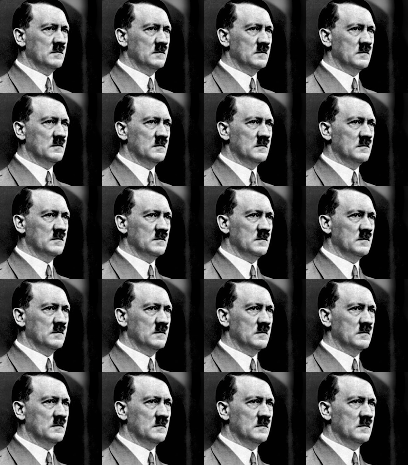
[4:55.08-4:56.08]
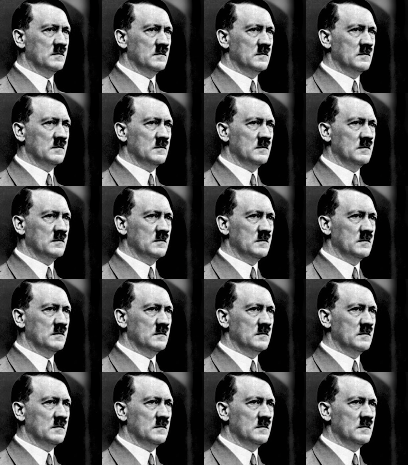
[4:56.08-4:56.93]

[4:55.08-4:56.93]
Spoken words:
(silence)